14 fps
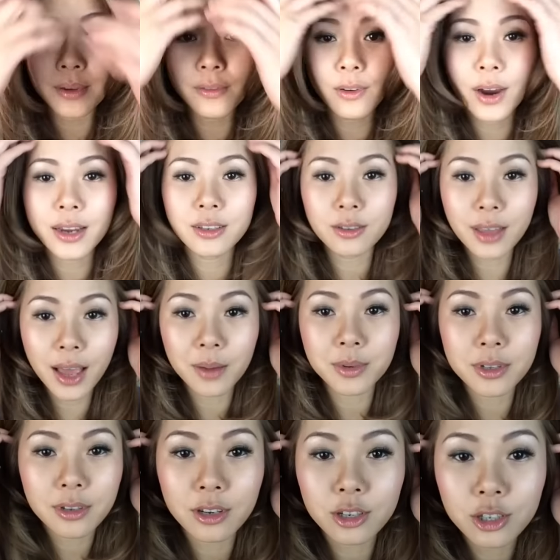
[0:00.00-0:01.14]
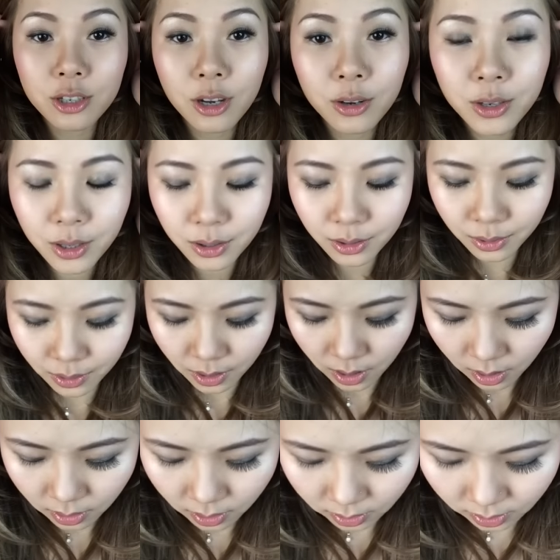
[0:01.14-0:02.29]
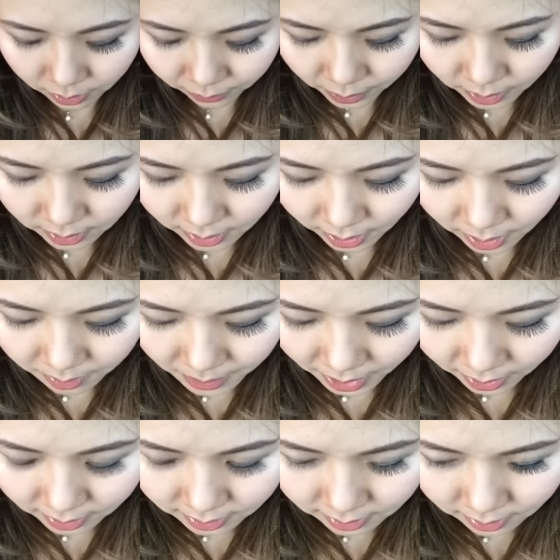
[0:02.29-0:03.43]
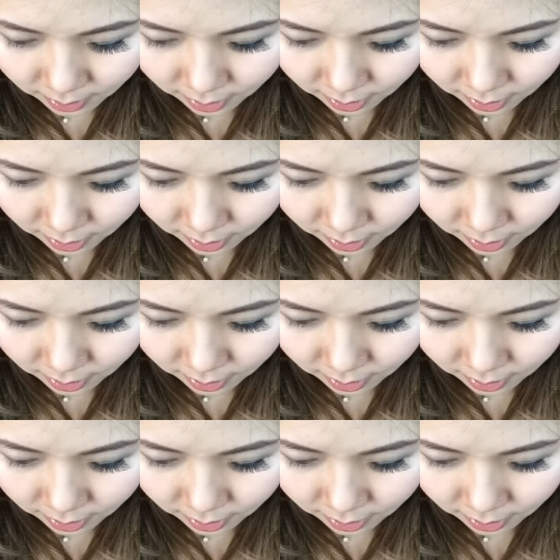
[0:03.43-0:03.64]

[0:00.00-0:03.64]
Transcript: Before I do that, I'm just gonna show you the difference that it makes.